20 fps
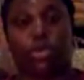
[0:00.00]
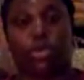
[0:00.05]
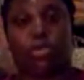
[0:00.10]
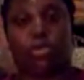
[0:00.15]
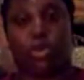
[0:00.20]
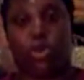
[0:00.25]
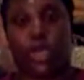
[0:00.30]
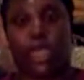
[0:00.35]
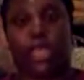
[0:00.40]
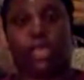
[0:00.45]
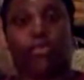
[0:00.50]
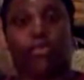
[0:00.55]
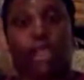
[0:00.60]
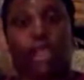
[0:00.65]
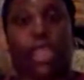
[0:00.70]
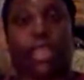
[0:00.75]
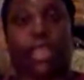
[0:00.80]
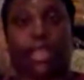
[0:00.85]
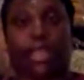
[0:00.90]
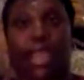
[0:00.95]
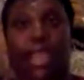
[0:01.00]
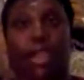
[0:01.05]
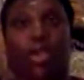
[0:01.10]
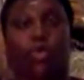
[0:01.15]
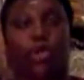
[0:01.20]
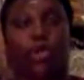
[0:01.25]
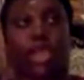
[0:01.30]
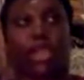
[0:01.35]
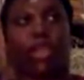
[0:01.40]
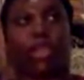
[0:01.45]
point right now
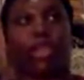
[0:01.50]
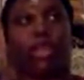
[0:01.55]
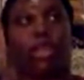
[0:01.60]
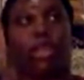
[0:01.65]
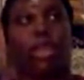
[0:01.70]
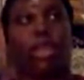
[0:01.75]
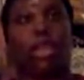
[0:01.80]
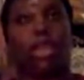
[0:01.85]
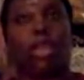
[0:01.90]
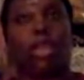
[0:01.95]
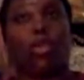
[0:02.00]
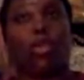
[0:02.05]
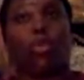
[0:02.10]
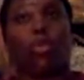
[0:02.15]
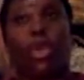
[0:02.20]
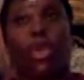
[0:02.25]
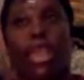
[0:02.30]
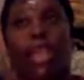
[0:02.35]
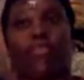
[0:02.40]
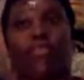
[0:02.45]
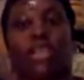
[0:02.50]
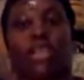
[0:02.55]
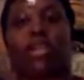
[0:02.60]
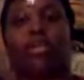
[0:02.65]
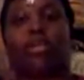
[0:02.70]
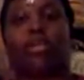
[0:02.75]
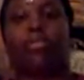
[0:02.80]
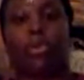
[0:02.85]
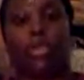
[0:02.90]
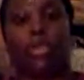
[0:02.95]
where we have a
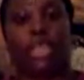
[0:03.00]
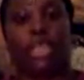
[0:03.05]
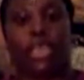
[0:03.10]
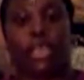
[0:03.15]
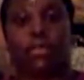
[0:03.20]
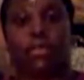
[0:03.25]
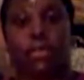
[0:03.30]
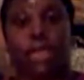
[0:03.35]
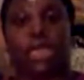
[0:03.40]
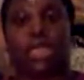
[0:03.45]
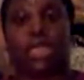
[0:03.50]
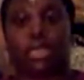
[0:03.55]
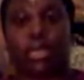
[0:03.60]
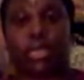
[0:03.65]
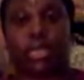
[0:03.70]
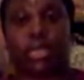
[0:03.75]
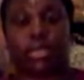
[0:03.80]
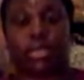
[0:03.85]
community amongst us,